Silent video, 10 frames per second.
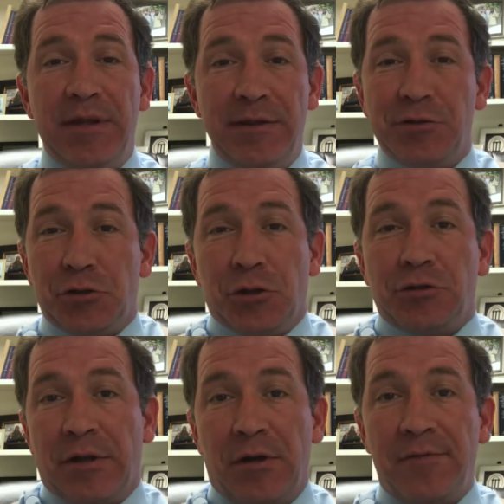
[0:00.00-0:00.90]
These are
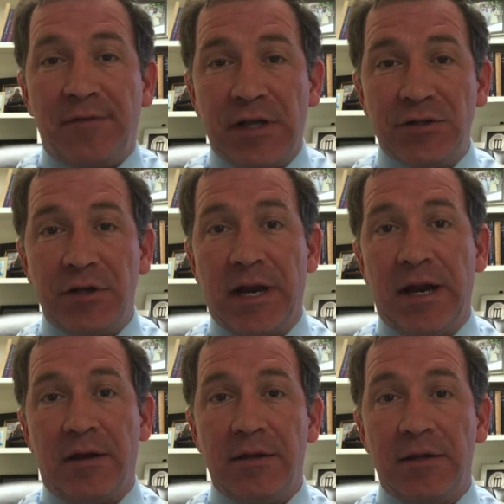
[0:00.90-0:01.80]
children that are in foster
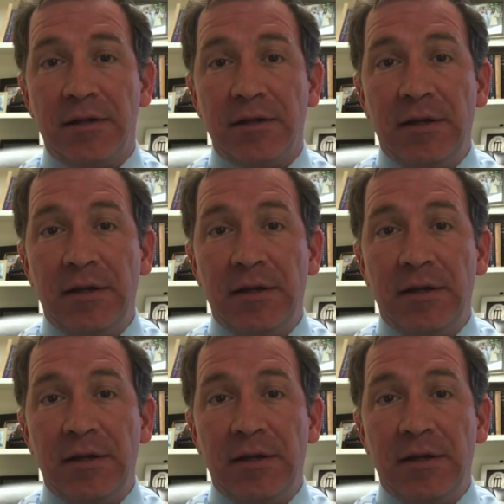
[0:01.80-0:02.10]
care, and